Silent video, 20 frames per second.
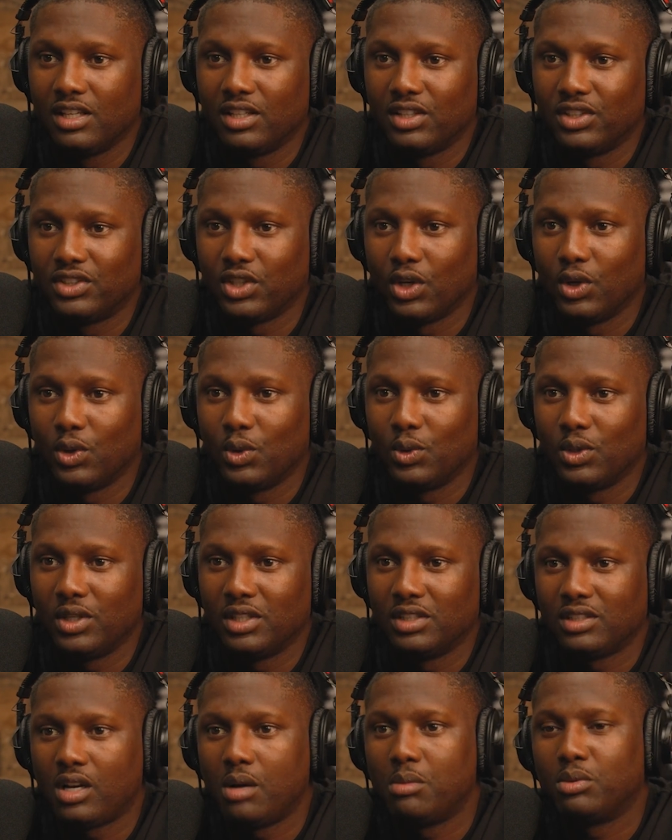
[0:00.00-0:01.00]
So
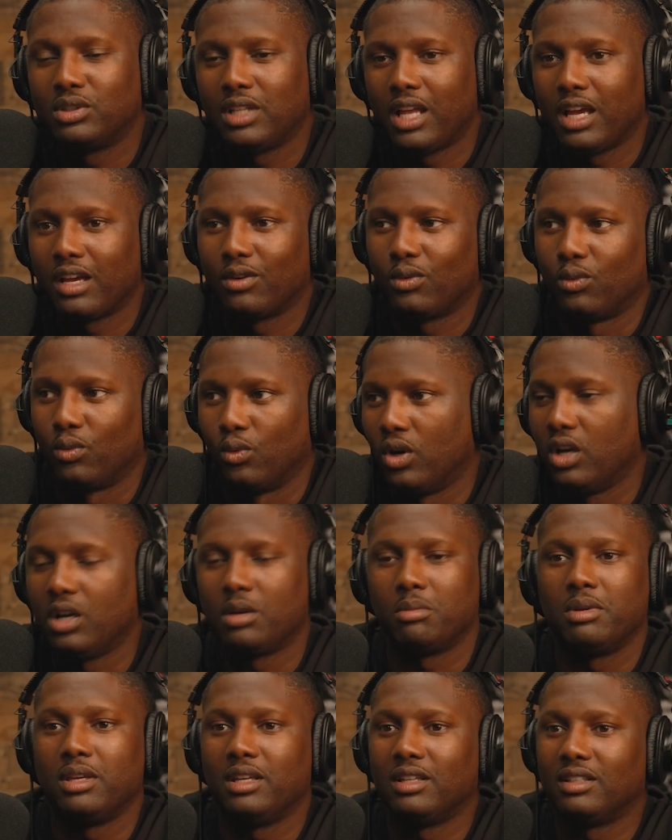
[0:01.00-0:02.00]
it's almost like
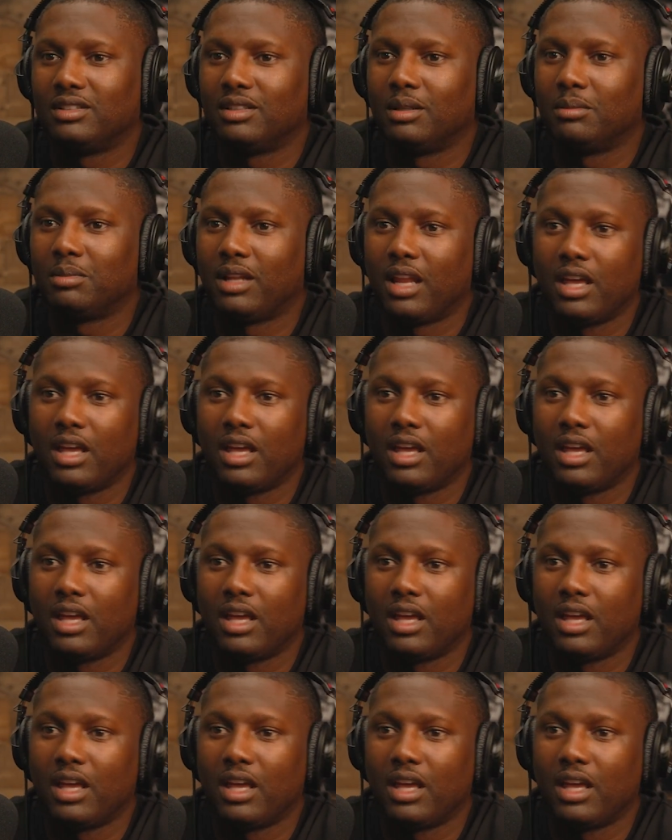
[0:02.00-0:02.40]
rugby or something.